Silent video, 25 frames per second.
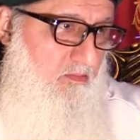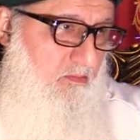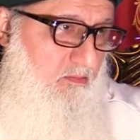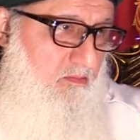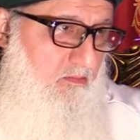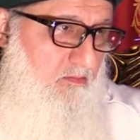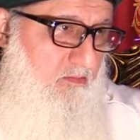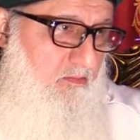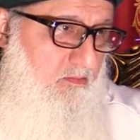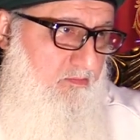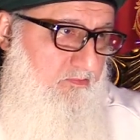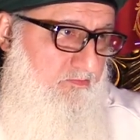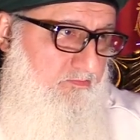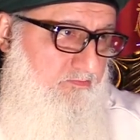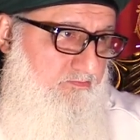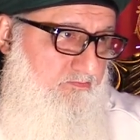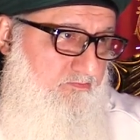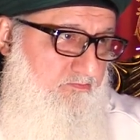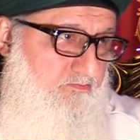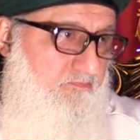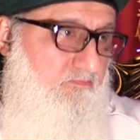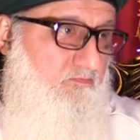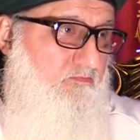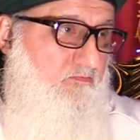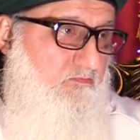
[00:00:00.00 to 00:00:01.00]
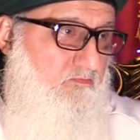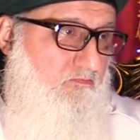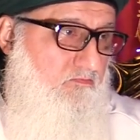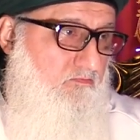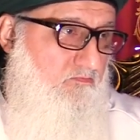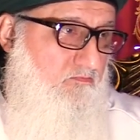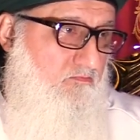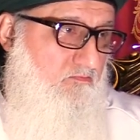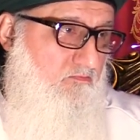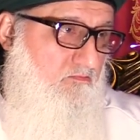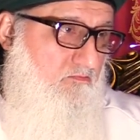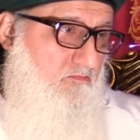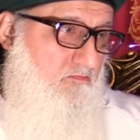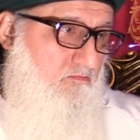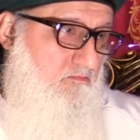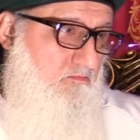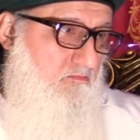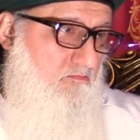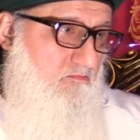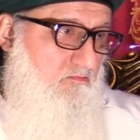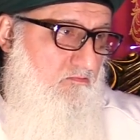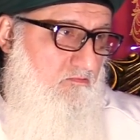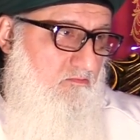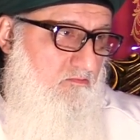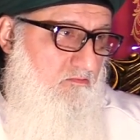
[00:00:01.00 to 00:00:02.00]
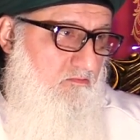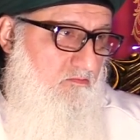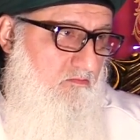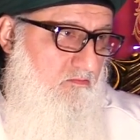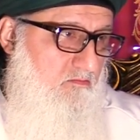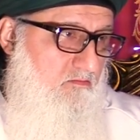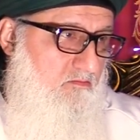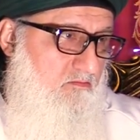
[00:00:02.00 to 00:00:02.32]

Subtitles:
No one is speaking in this clip.